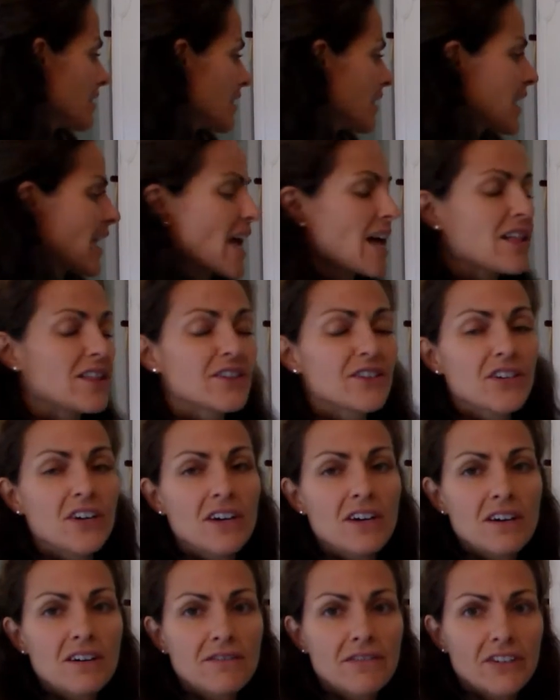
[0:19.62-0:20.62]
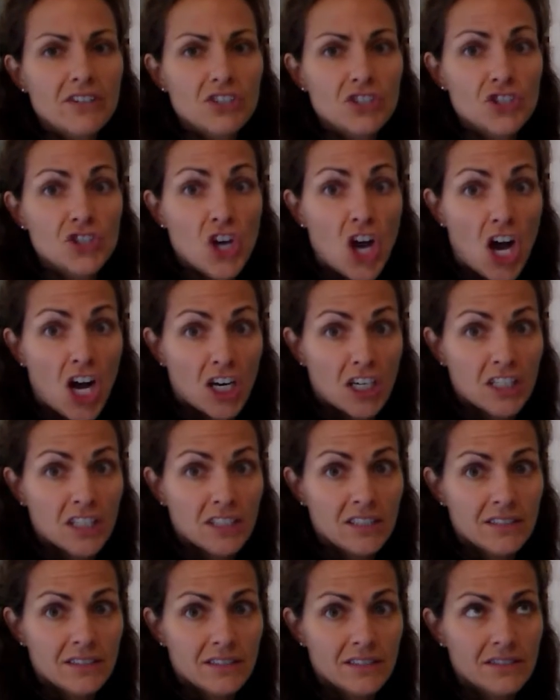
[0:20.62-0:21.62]
a gallon of
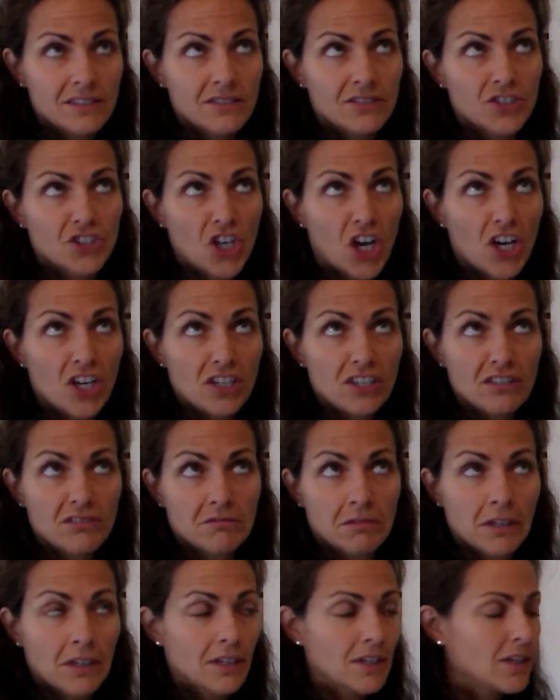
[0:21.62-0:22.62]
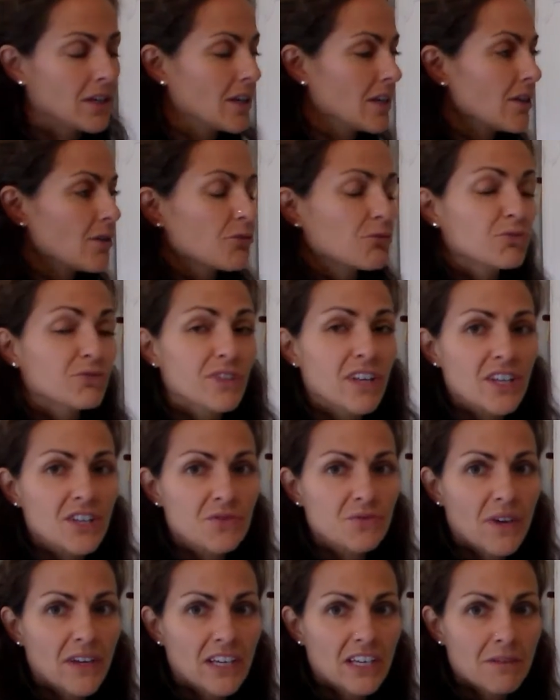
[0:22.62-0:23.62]
Jun
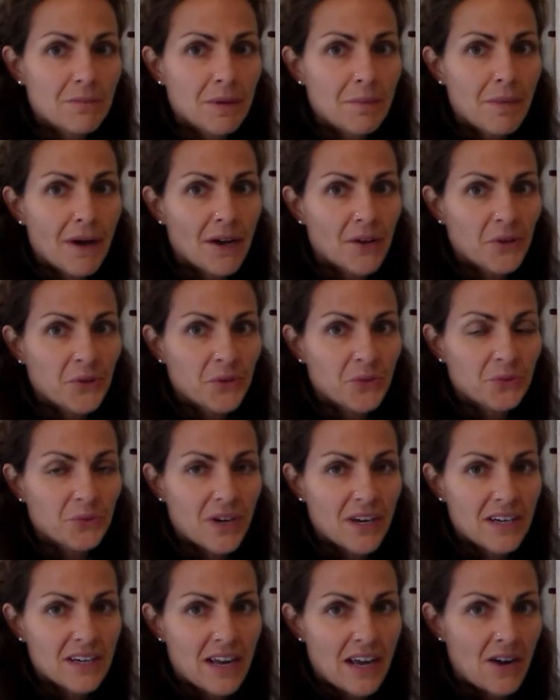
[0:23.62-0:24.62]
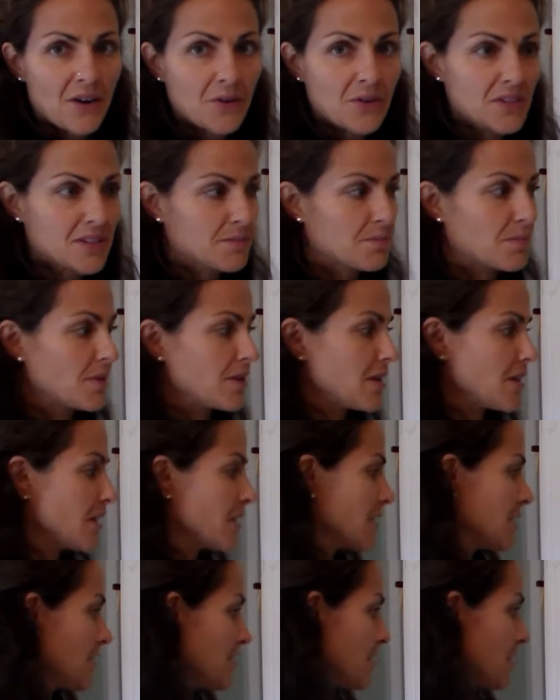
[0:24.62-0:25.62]
that's ready to be bottled right now. It's
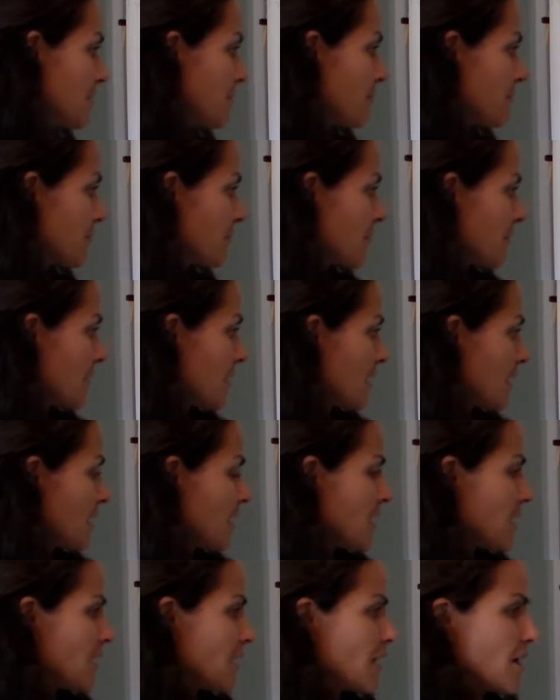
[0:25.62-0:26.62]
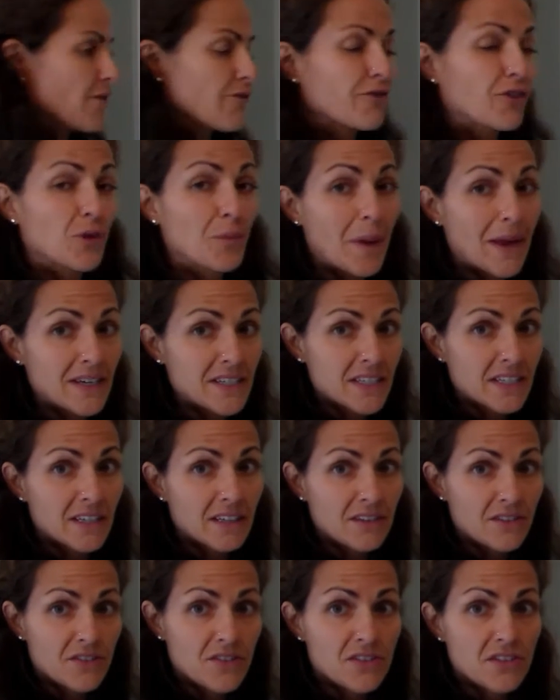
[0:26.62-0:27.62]
been
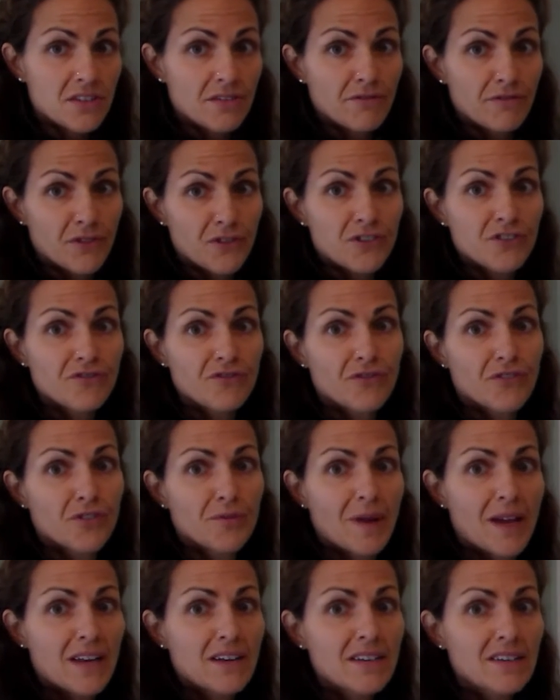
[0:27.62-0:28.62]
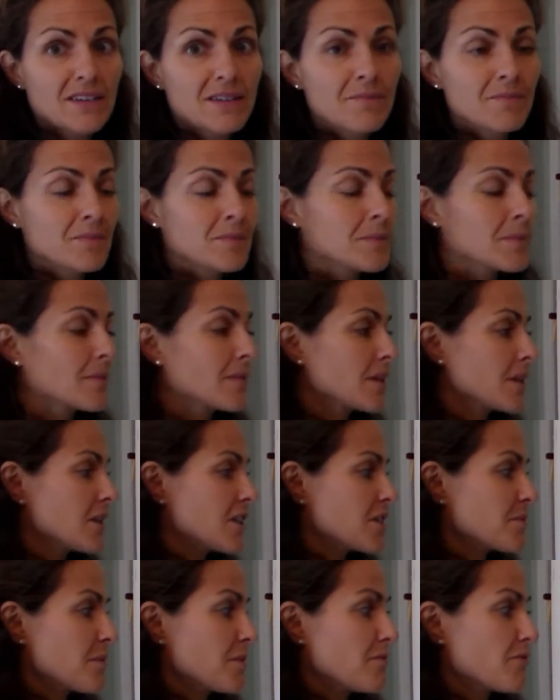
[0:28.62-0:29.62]
fermenting. This is the first ferment.
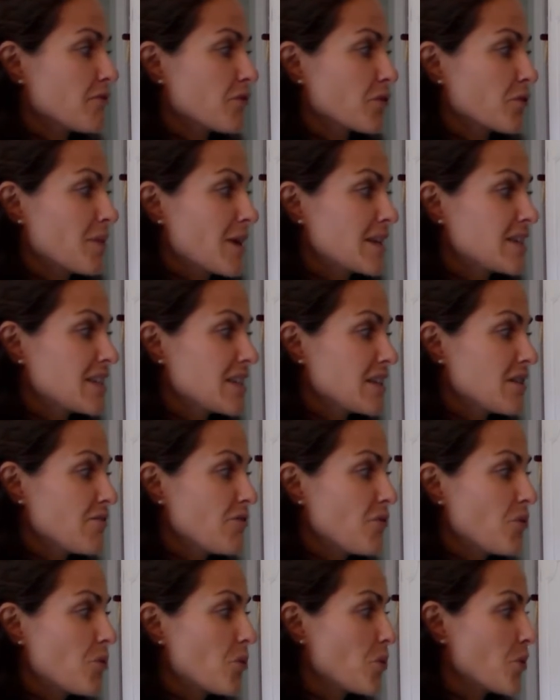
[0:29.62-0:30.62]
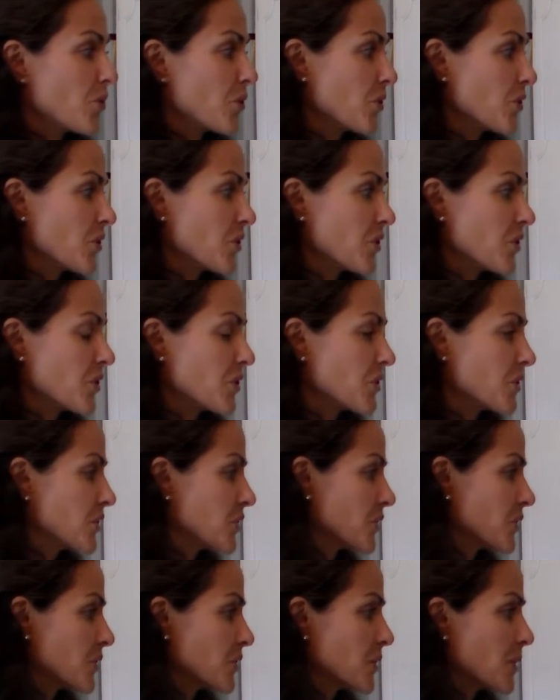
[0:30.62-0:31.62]
It's been fermenting
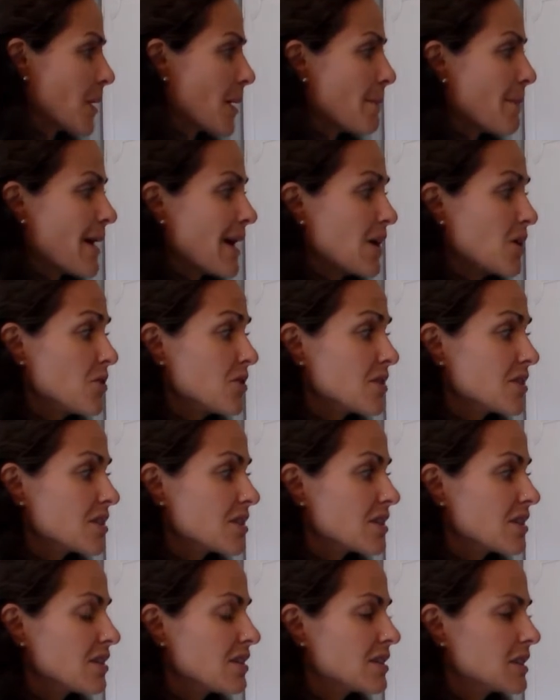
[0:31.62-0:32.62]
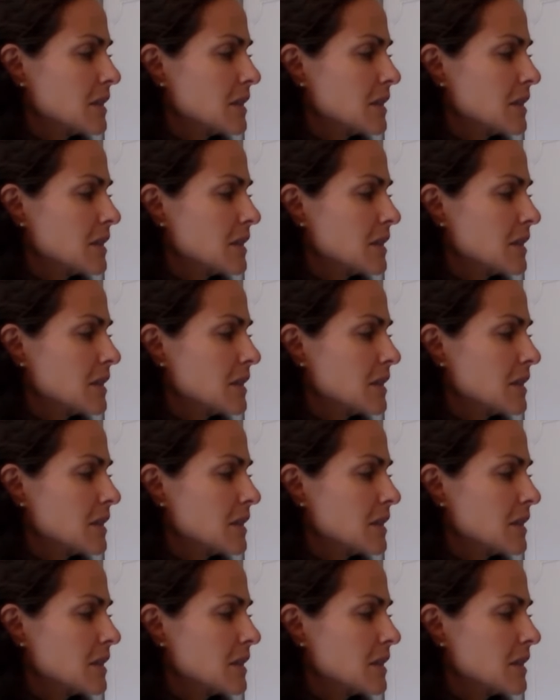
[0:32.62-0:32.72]
for about,